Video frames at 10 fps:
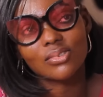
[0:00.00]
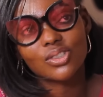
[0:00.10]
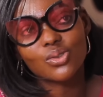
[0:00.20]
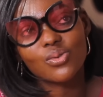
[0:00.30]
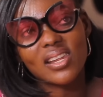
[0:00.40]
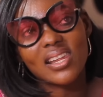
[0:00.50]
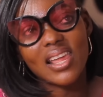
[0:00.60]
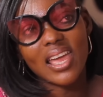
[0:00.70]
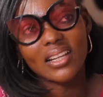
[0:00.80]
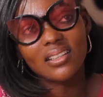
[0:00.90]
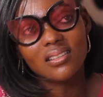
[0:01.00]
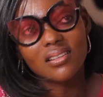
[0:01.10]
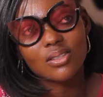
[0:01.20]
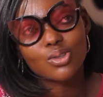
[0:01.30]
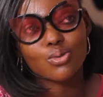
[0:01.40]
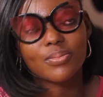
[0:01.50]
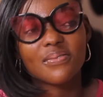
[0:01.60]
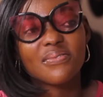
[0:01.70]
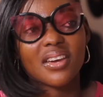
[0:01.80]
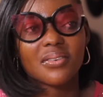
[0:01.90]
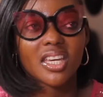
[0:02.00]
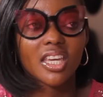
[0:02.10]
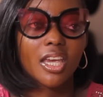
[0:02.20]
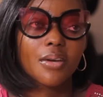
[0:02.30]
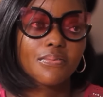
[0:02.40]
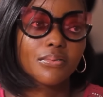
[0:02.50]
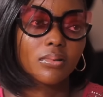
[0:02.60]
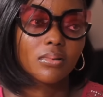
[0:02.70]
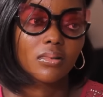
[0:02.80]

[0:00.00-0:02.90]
should learn to be very careful.